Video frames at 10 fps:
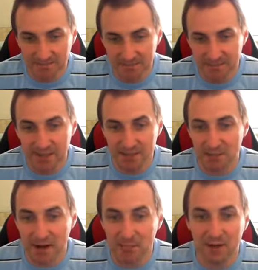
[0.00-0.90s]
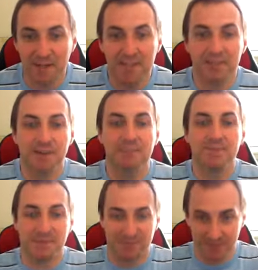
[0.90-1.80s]
It's about bloody time
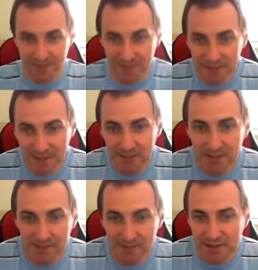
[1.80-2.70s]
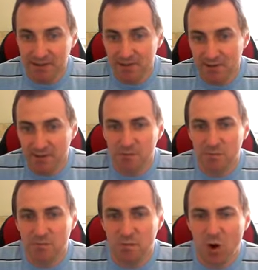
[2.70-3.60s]
too. So
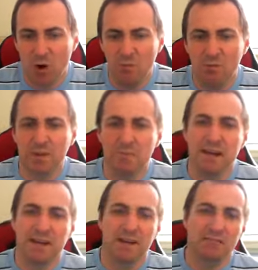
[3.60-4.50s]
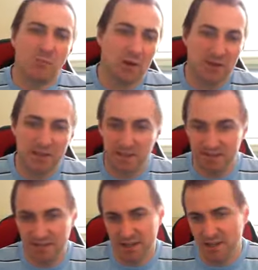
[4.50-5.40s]
I'll probably make another one of these
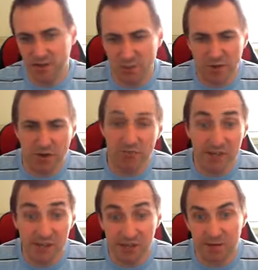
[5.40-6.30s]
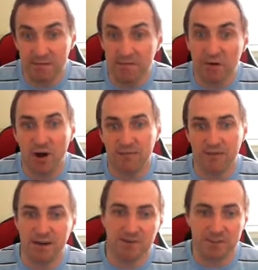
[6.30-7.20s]
videos when I reach
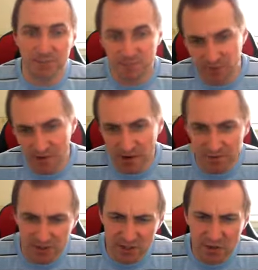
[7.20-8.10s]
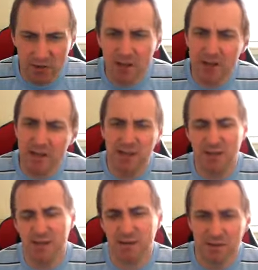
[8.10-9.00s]
5,000 subscribers. So I'll
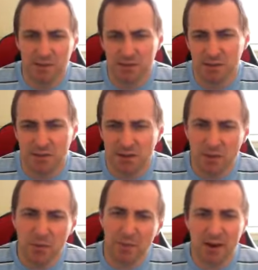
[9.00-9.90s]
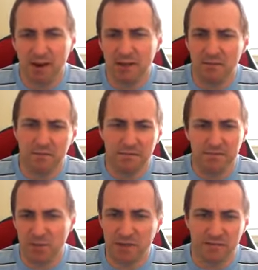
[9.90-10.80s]
be about another
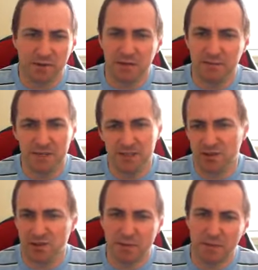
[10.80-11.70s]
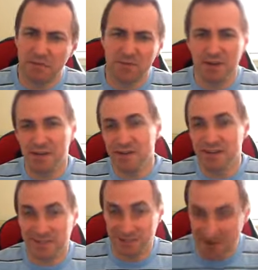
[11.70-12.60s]
25 years time, maybe 30
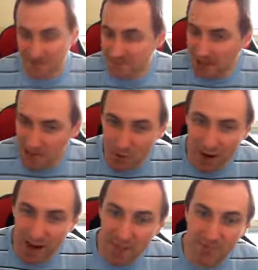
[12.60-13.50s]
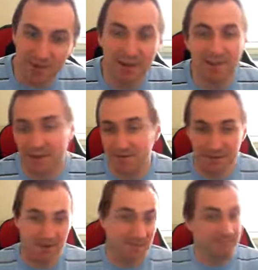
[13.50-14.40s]
years time. That might happen. I don't know.